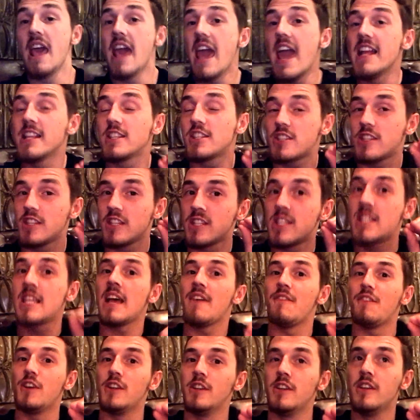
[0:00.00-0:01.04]
It's the
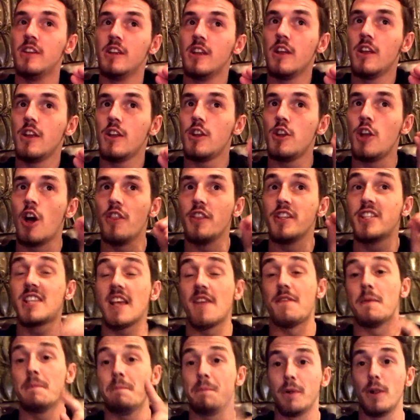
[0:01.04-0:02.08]
seven, not the
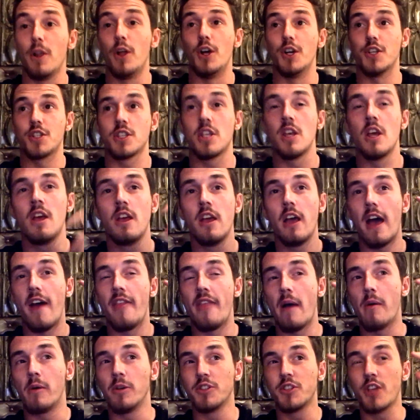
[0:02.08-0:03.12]
seven Plus, and
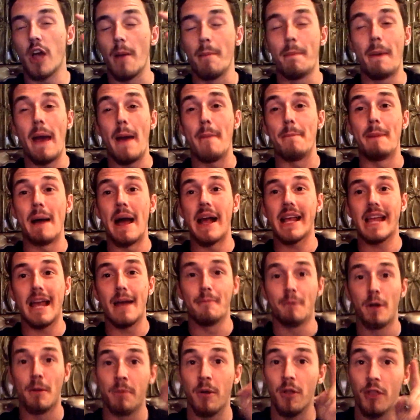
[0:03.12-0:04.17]
that one's got a better back
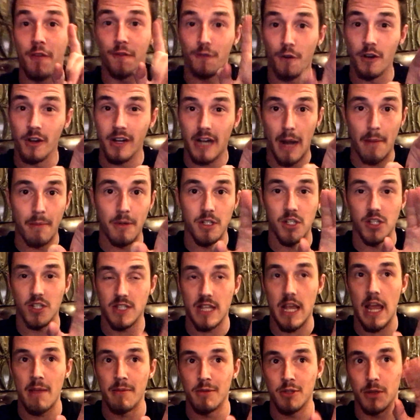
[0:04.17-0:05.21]
camera, but the front camera is the
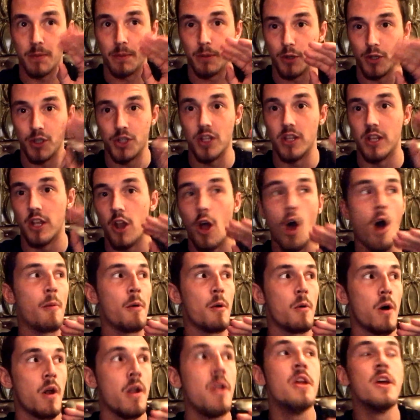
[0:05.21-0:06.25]
same as the Plus and the normal
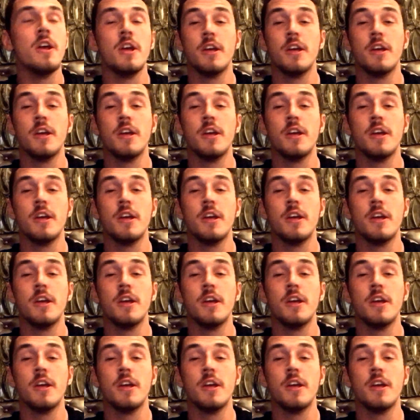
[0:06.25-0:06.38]
one.